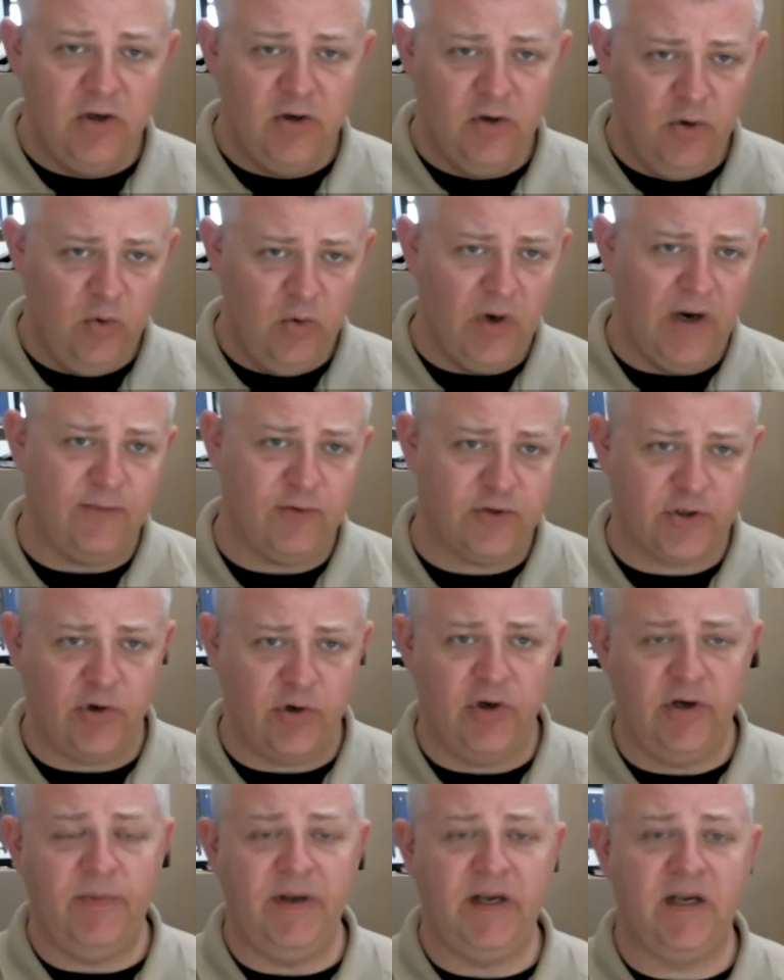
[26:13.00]
whoever's
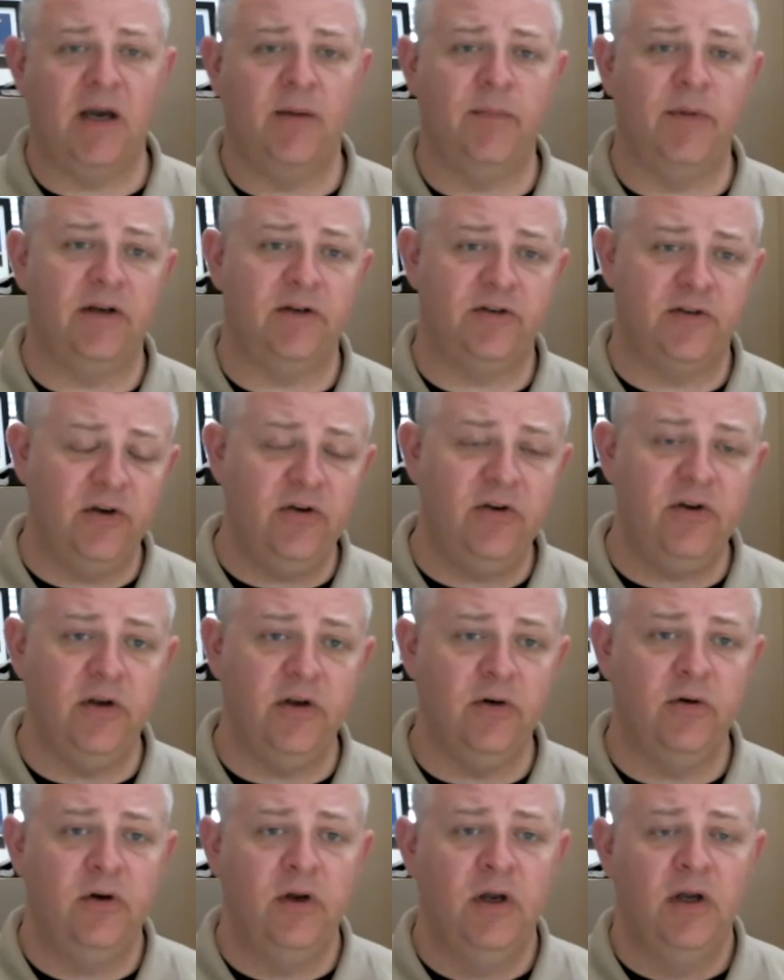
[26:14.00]
going to be coming to
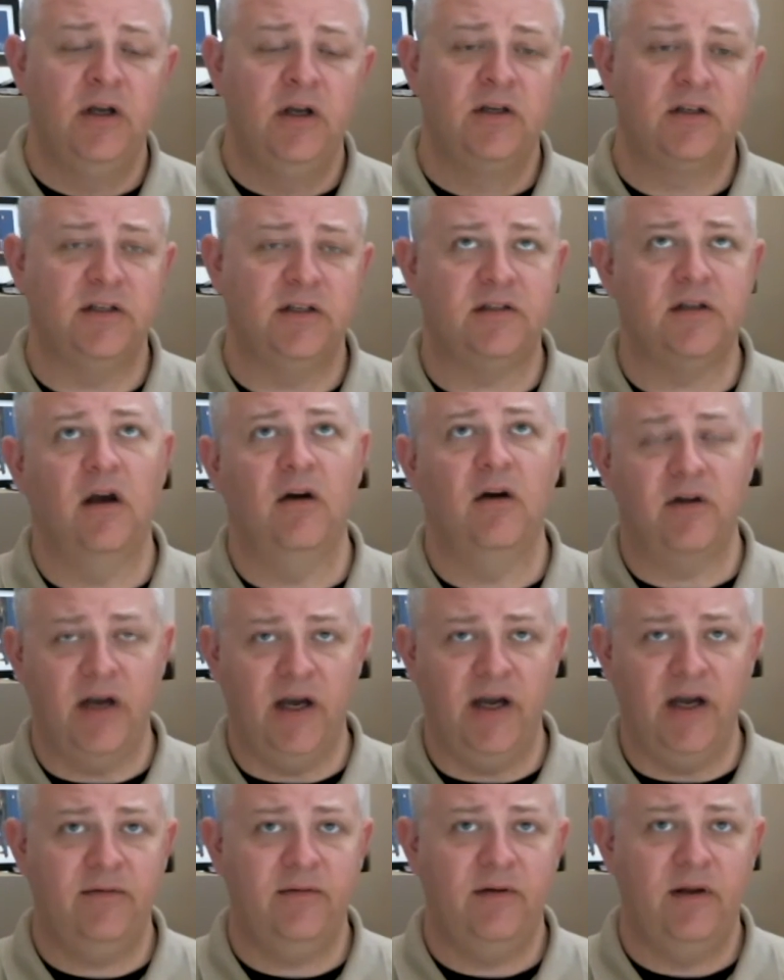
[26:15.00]
you says,
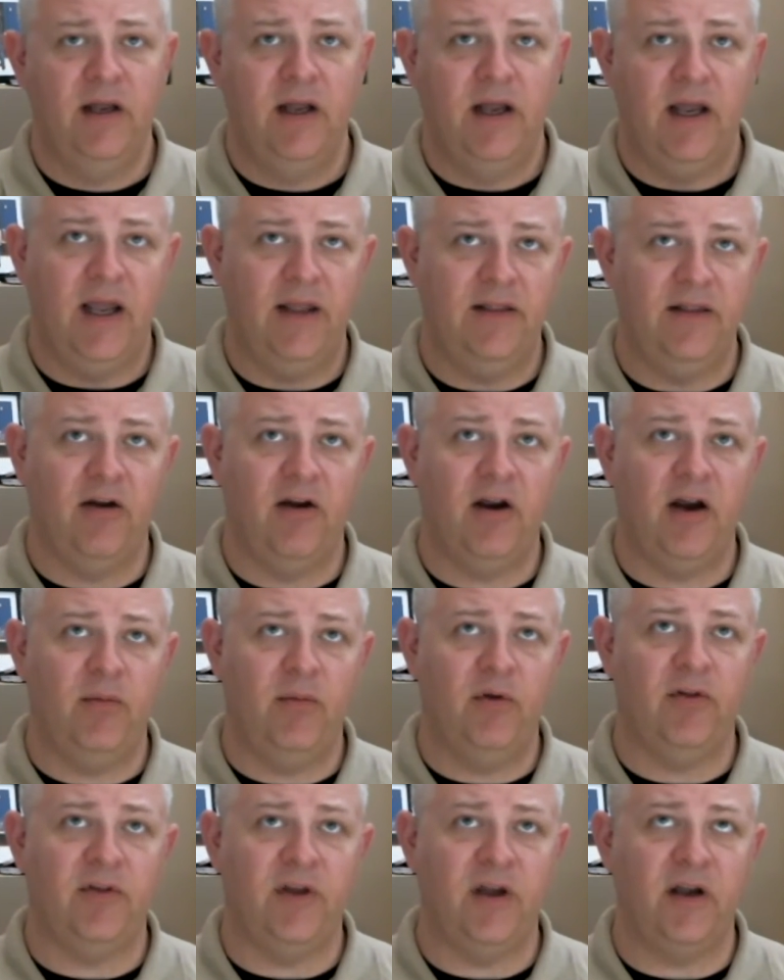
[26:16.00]
okay, and they're
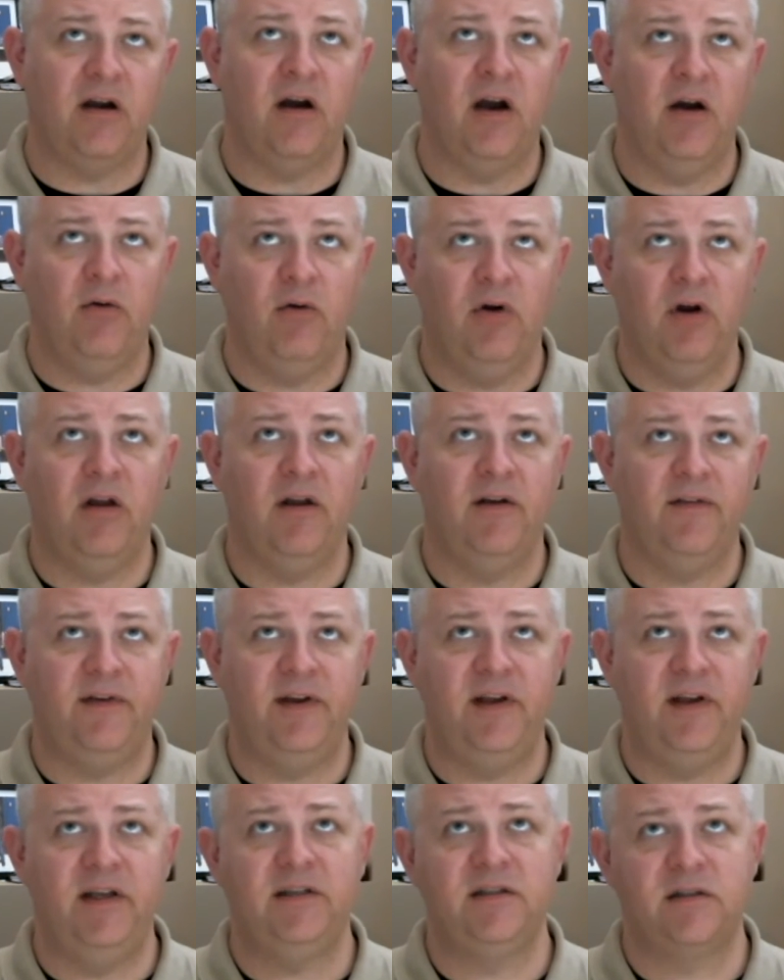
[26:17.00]
able to think, all right, well, if
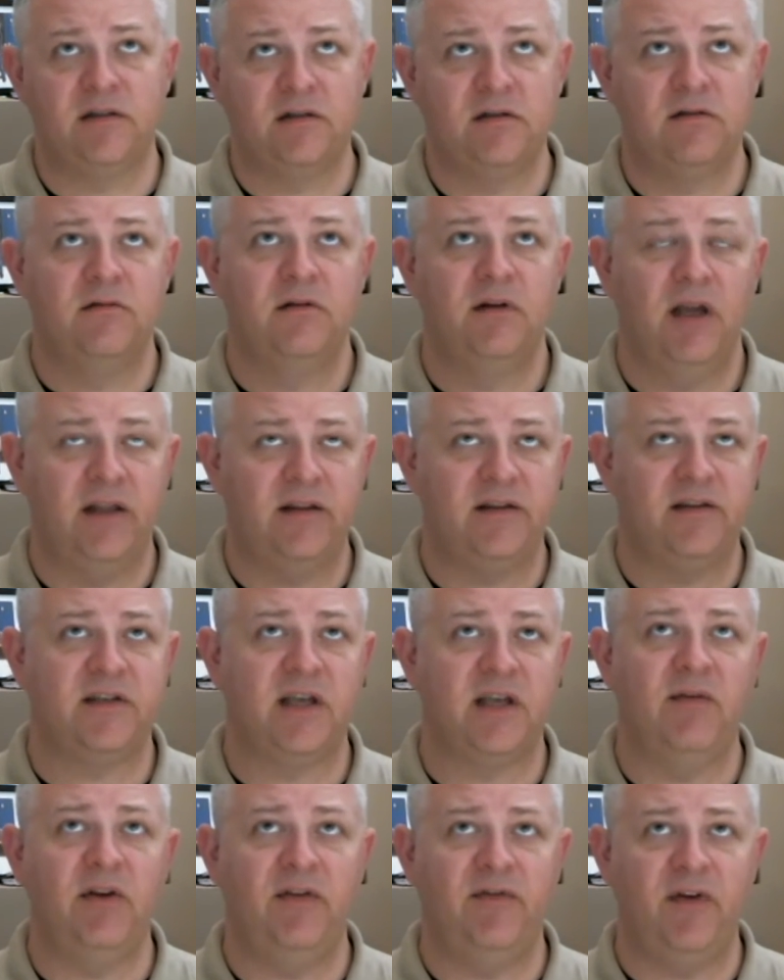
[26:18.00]
he's at the
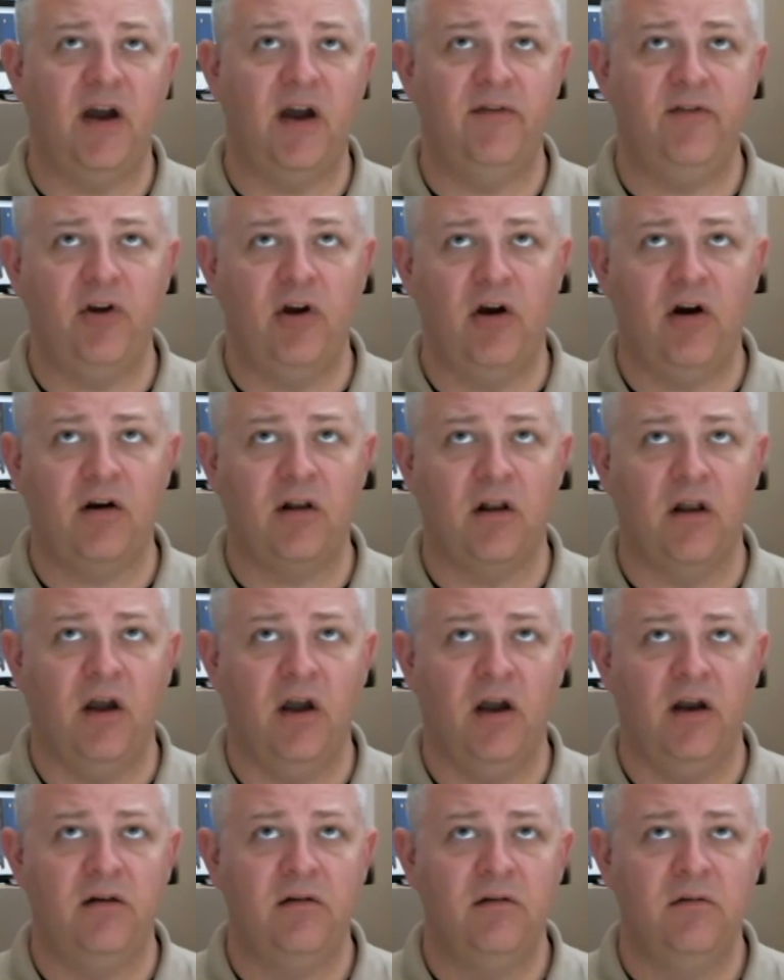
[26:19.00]
75-yard
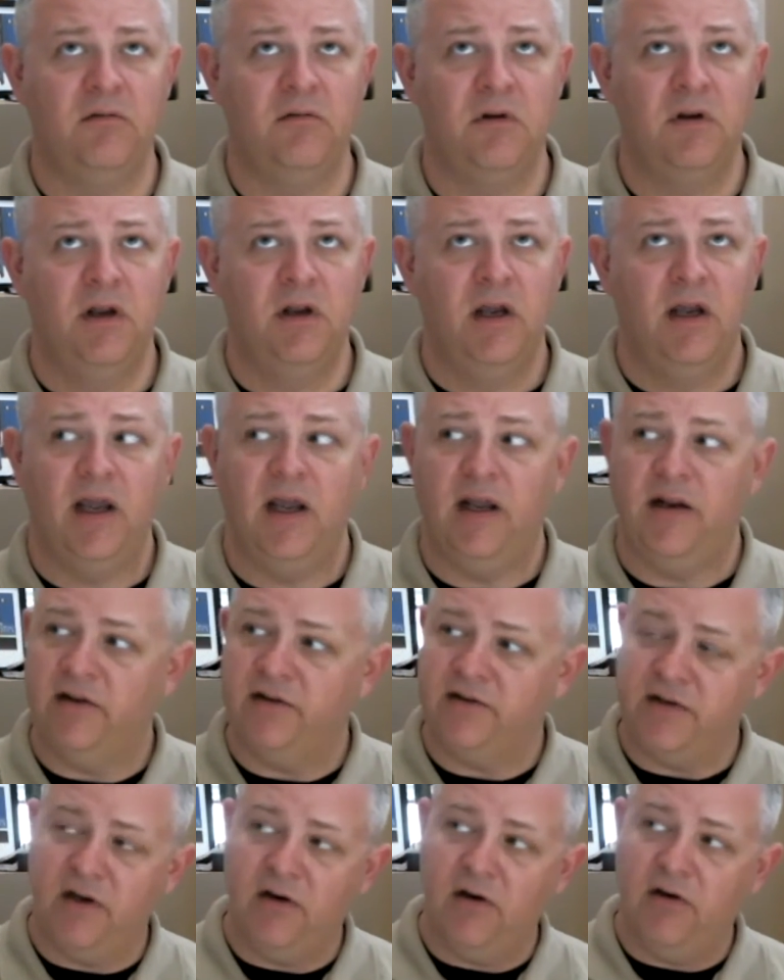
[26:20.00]
line and the
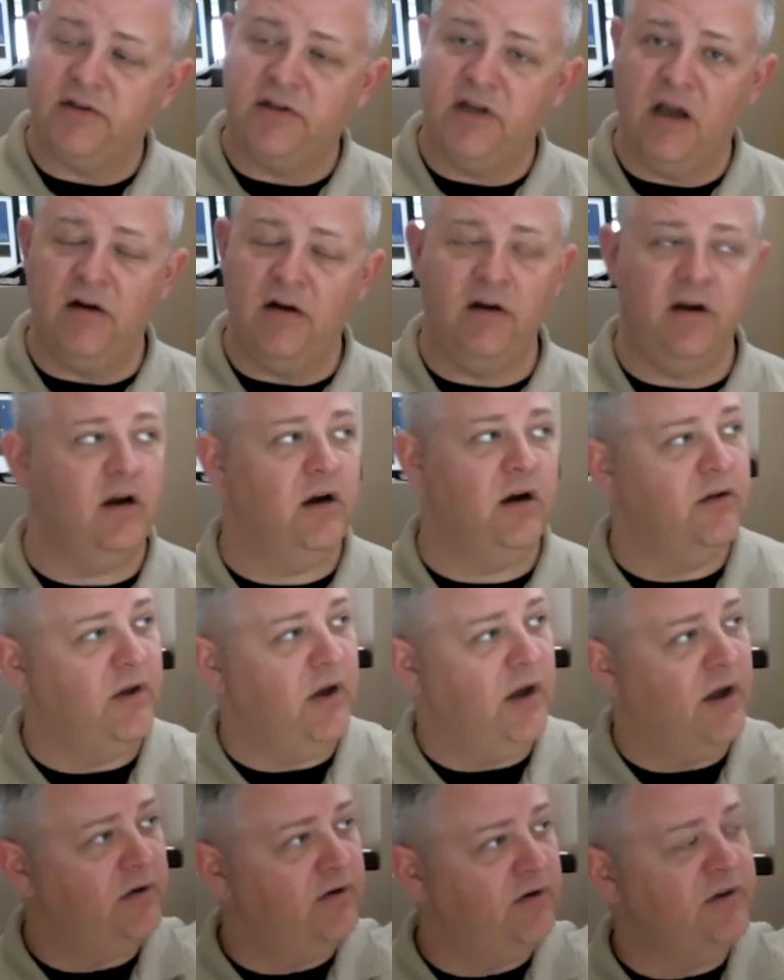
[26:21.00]
zero's down here, the
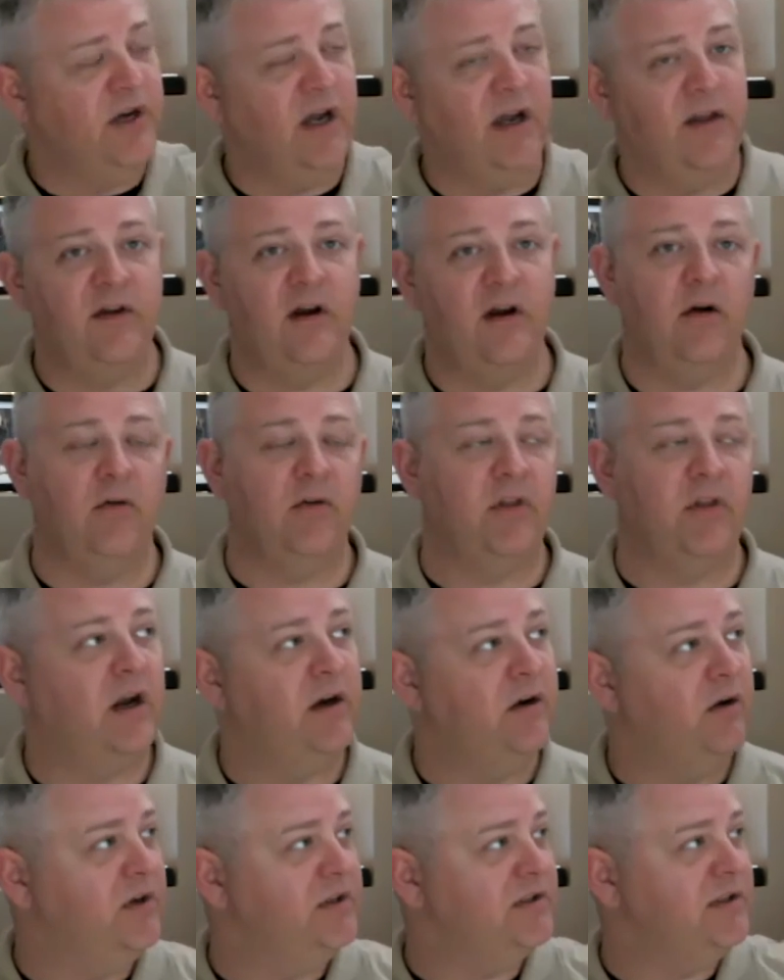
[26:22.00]
100's down there, well, I
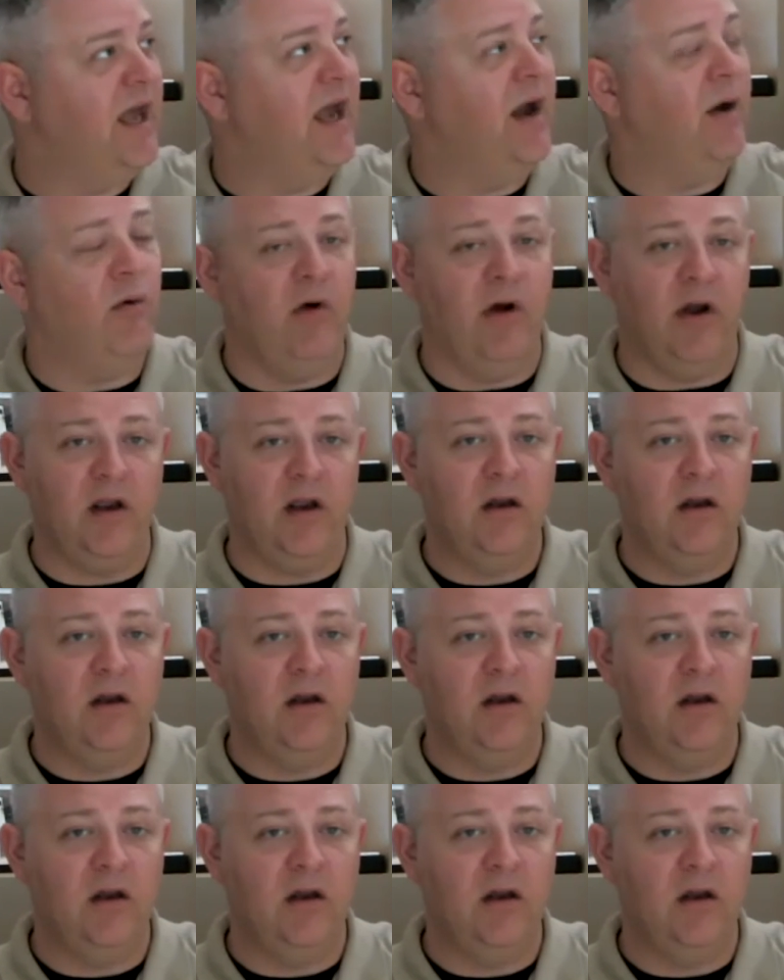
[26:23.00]
know he's that way.